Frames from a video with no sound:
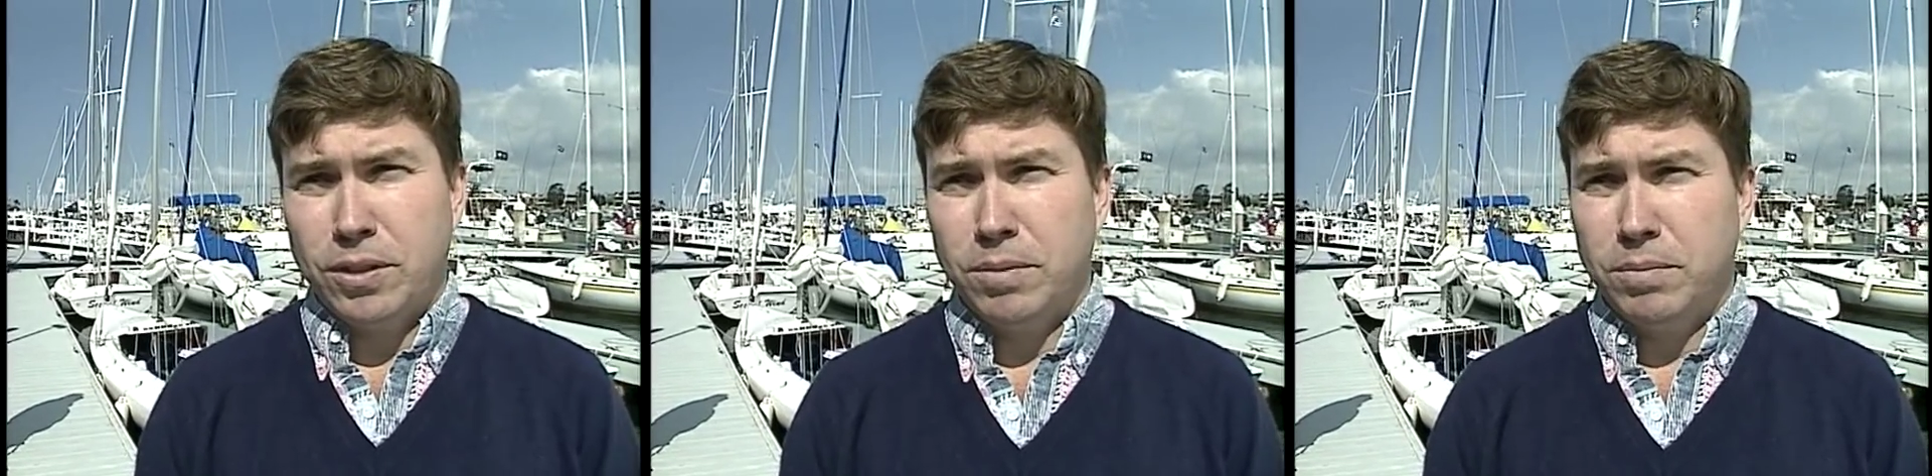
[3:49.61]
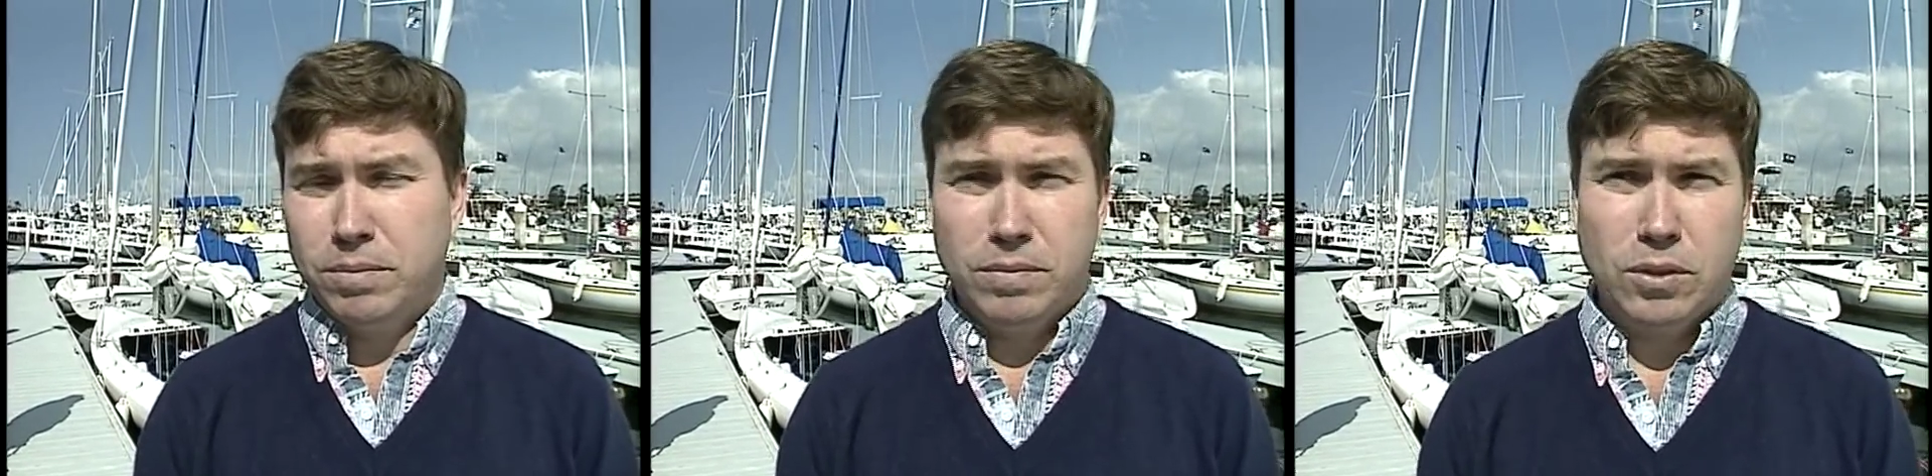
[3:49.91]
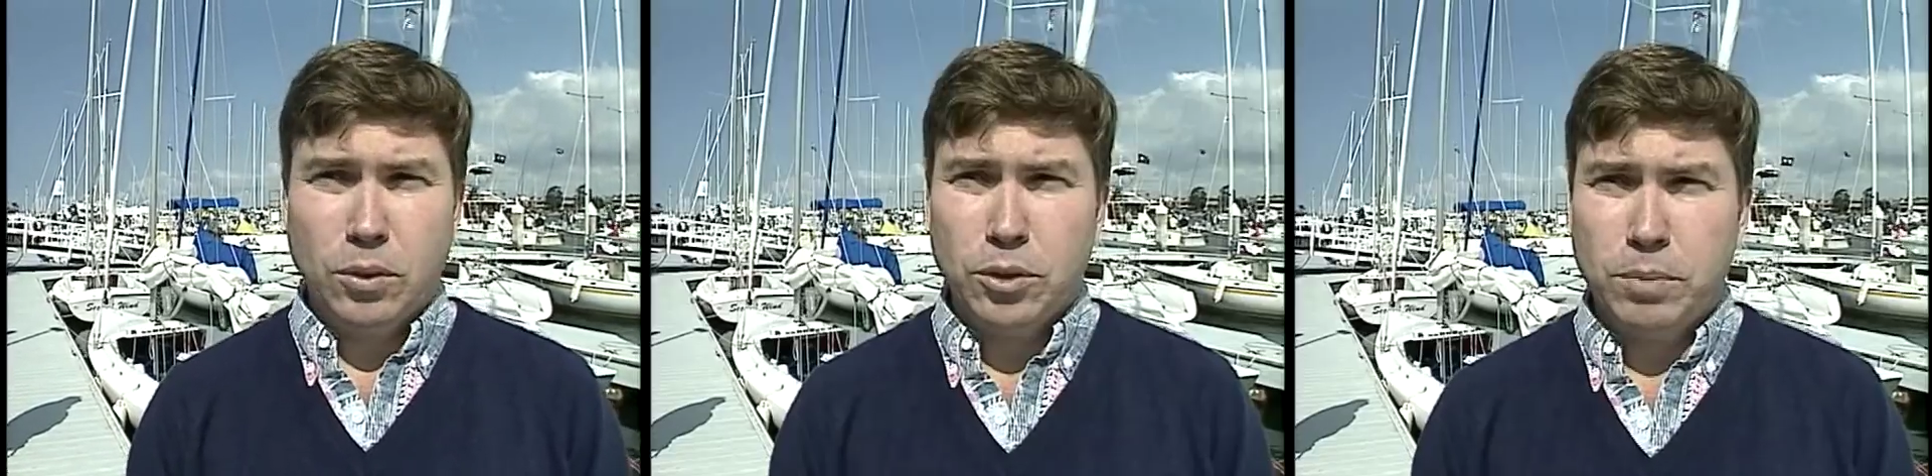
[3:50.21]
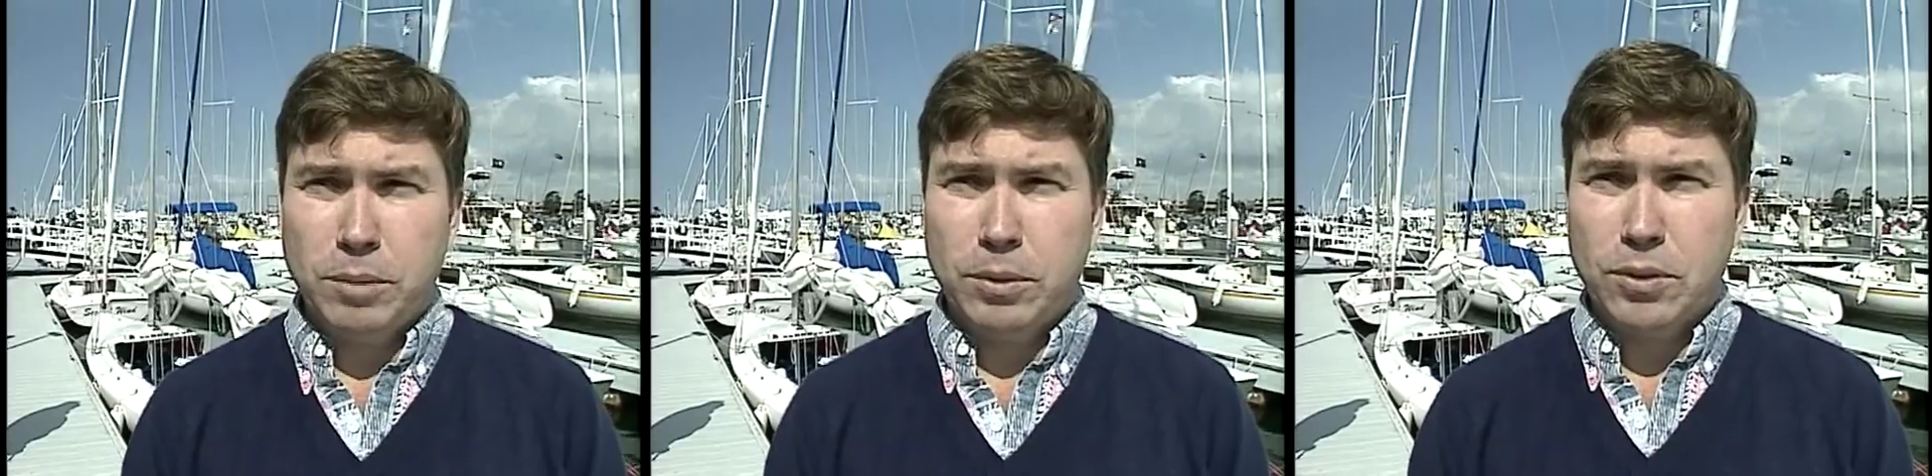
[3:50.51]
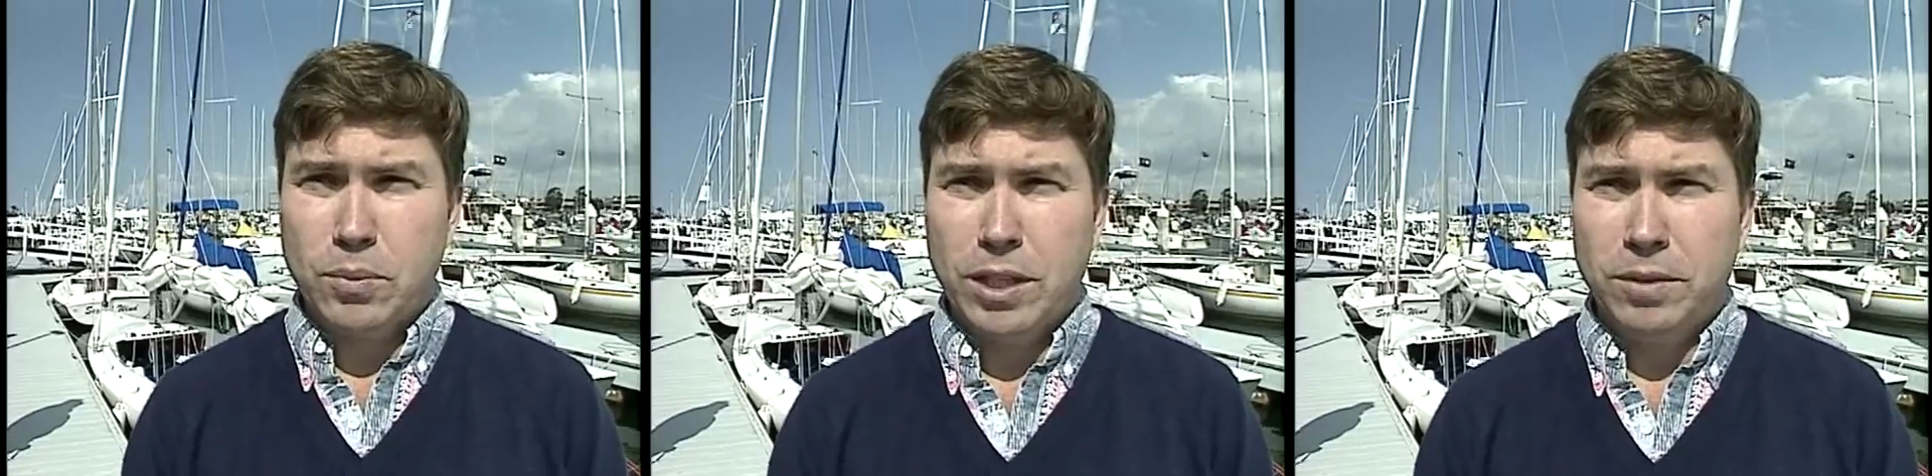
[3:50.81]
uh, for older people
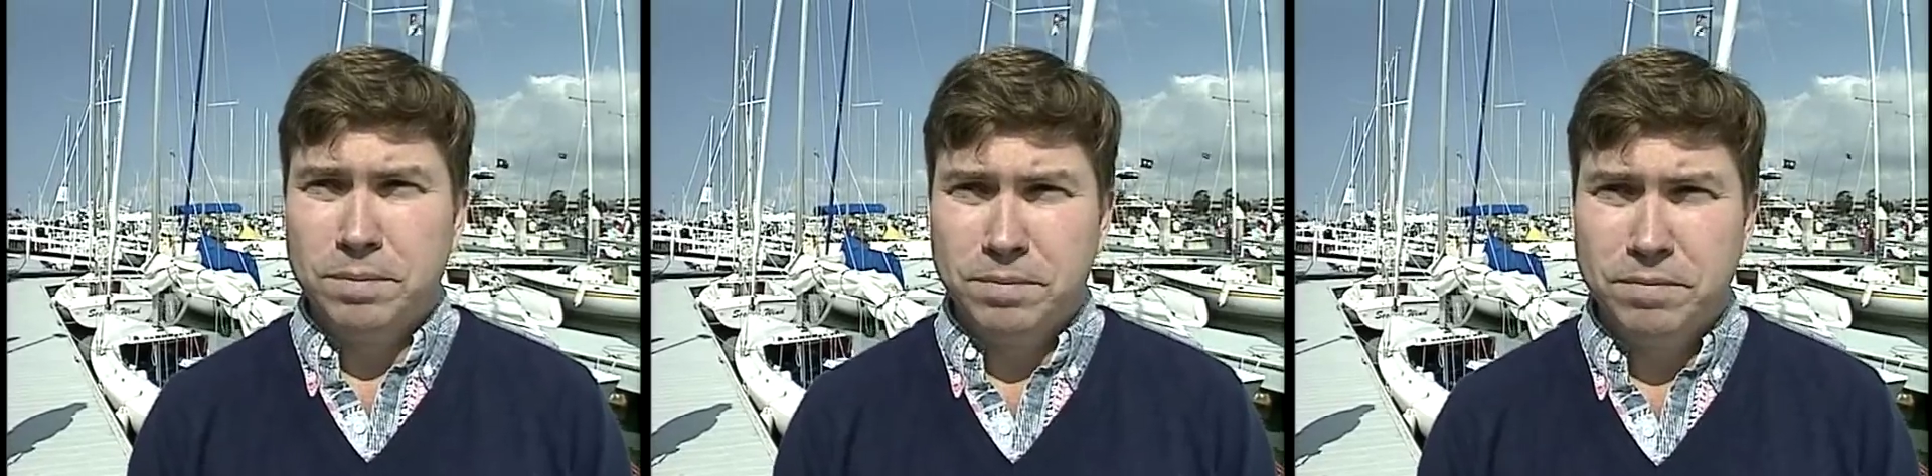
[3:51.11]
as well.